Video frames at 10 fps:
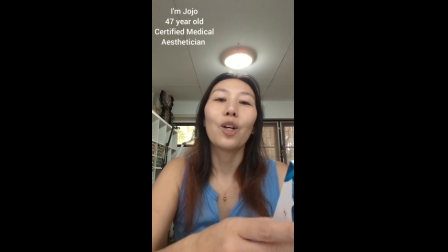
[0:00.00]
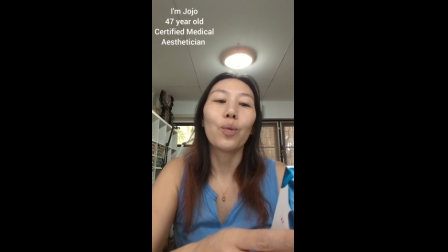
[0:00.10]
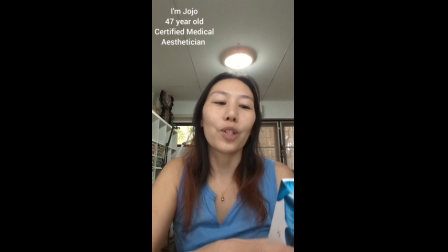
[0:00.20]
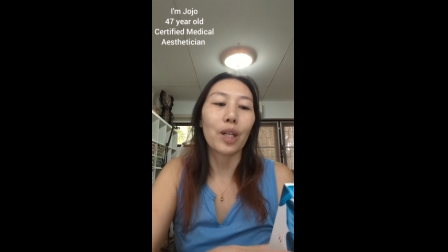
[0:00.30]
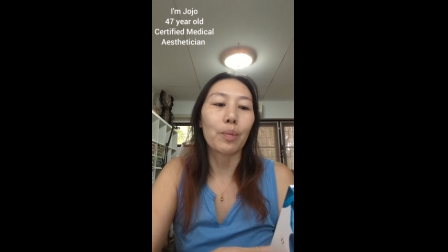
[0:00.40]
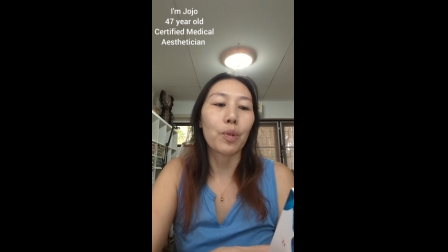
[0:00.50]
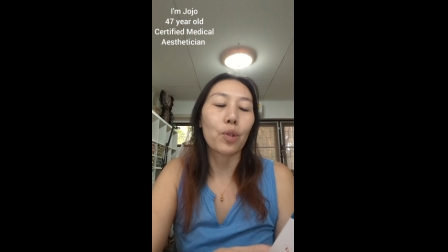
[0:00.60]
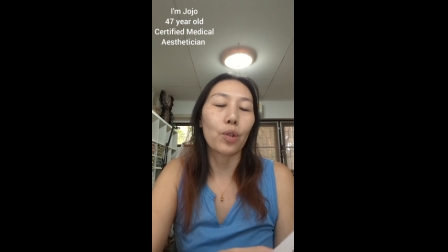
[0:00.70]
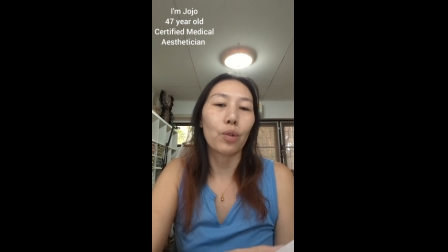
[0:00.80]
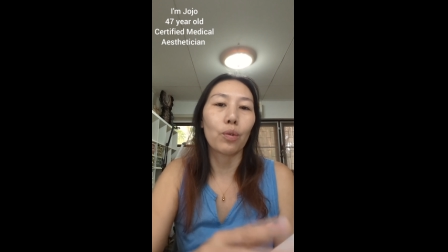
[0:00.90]
which helps
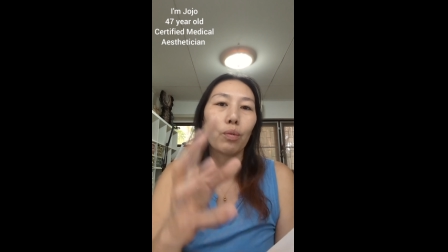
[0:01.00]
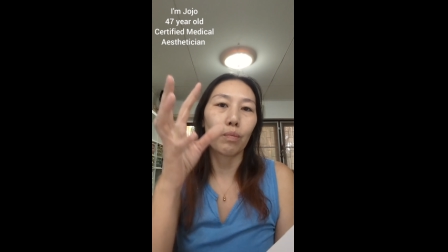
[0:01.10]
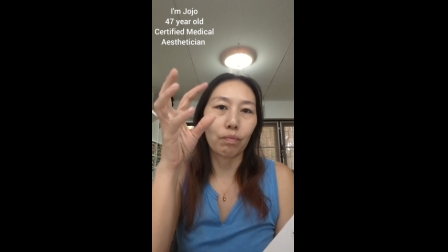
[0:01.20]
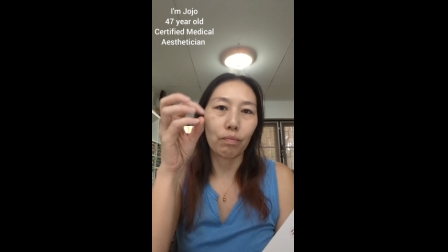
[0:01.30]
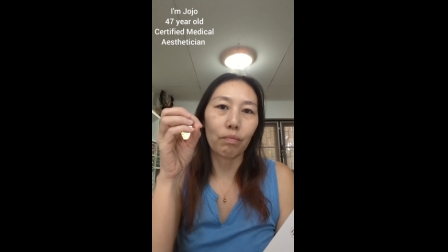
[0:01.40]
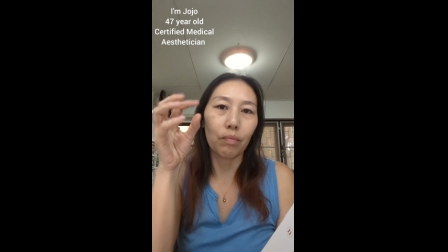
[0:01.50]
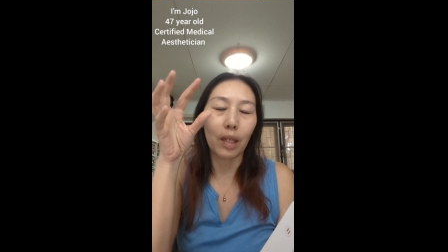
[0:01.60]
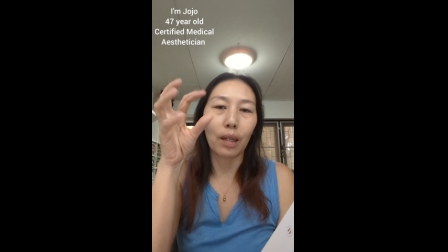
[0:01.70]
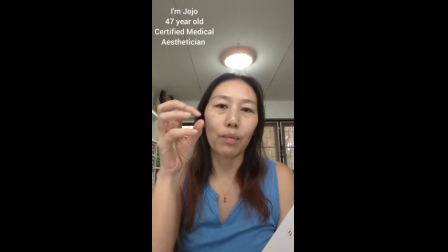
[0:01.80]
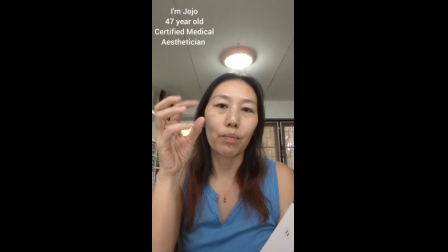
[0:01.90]
to
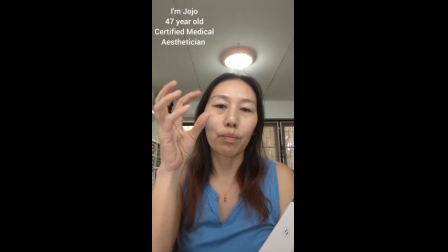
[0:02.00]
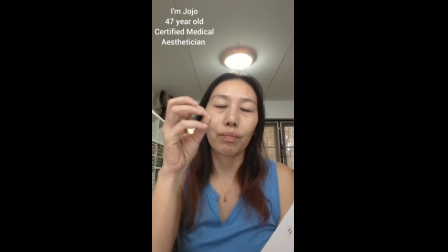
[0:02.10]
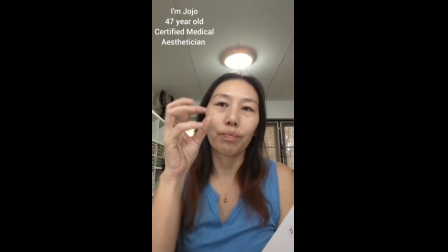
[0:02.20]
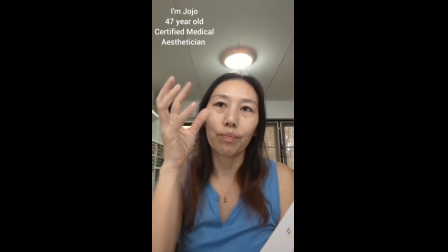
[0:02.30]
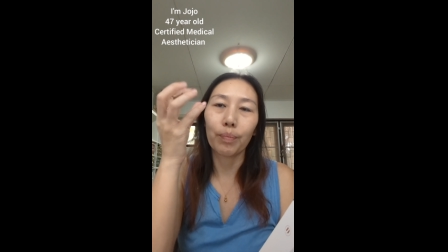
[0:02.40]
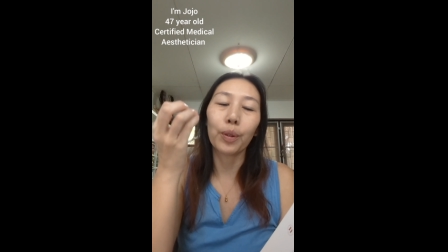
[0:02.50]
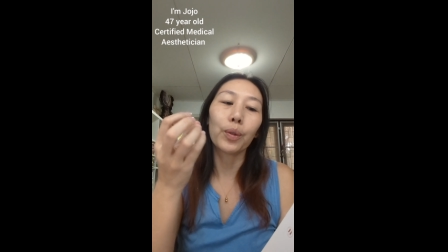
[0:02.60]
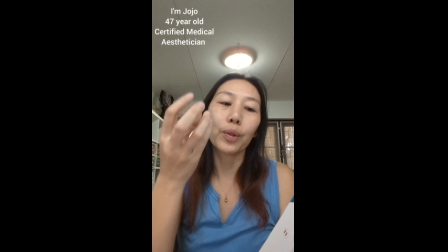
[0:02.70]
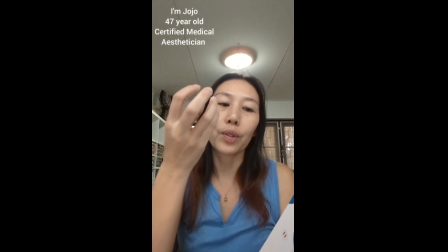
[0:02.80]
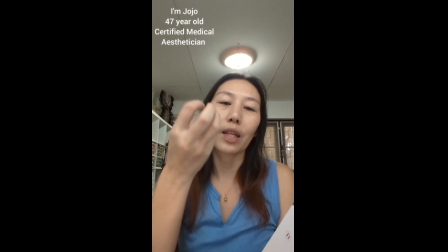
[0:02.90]
um,
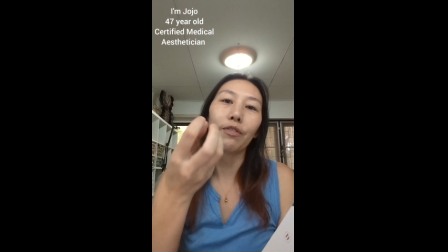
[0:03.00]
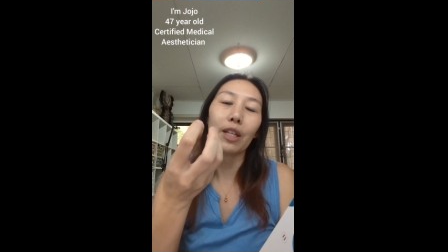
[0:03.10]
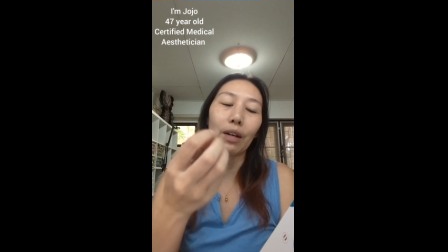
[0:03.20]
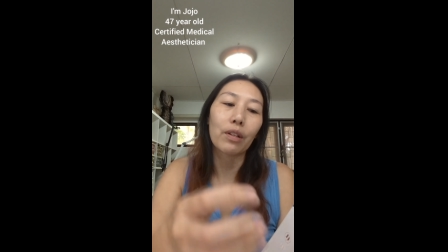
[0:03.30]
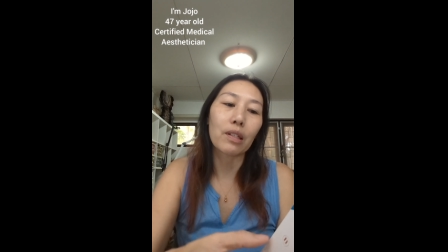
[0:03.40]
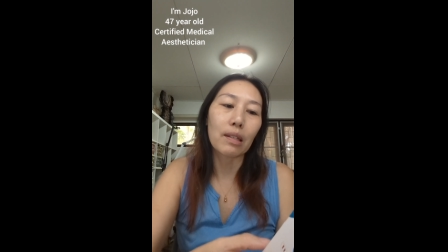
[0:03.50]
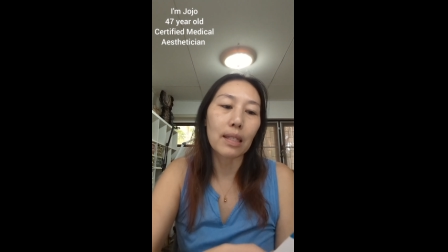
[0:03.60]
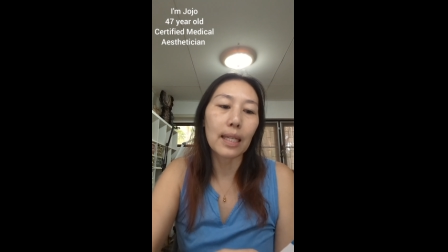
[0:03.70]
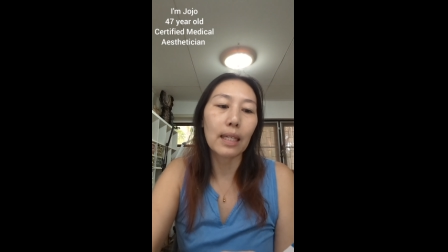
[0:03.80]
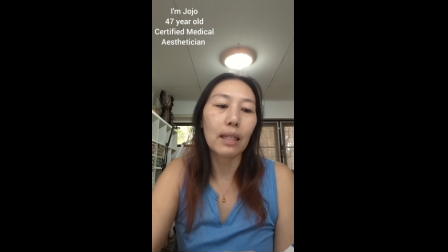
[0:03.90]
pull stuff down into the
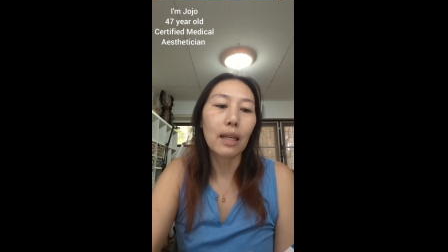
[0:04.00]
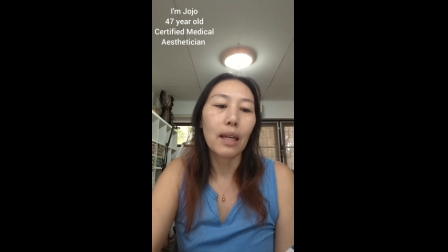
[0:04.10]
skin,